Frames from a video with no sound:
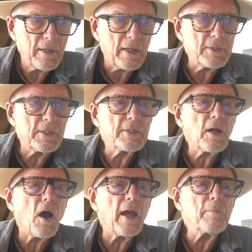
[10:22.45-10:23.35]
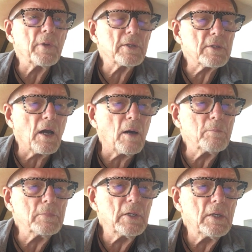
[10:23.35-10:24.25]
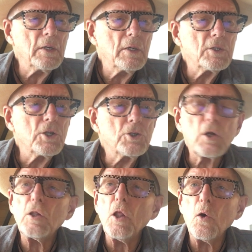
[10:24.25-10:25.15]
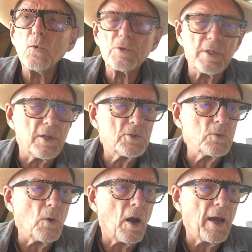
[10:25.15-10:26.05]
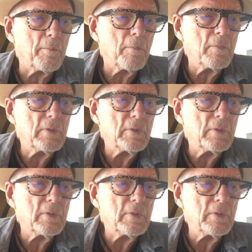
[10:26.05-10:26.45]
as the time has come to close this rhyme,